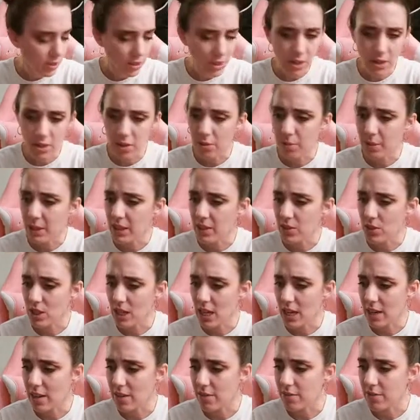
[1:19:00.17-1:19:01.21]
so, because you
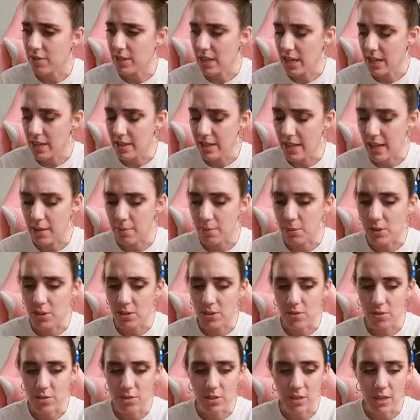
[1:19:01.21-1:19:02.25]
have 10
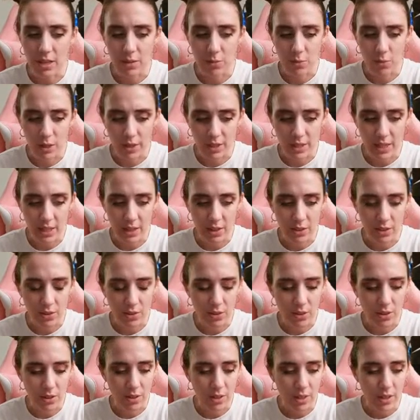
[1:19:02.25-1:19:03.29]
neighbors and 1
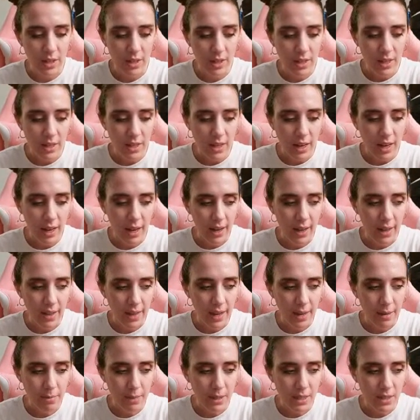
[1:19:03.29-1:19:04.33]
character,
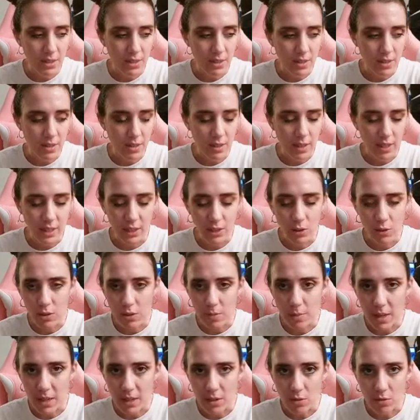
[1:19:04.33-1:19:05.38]
that means, like, you could
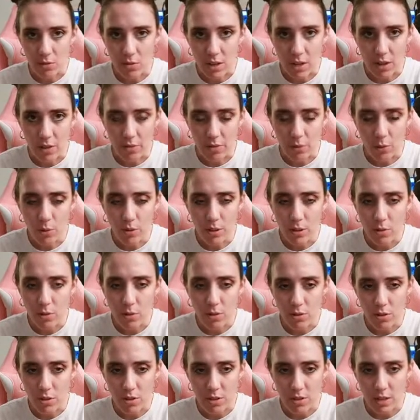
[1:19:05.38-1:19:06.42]
make yourself, or you could
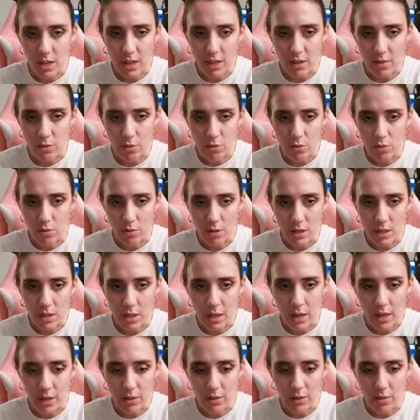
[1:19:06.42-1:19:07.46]
just say, screw it,
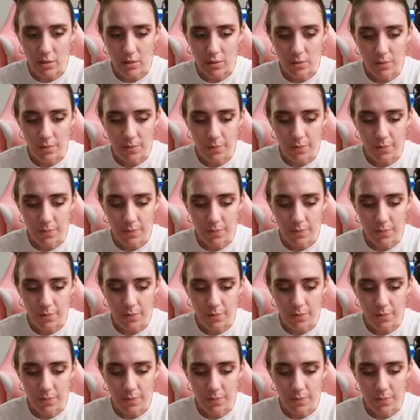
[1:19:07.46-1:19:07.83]
I don't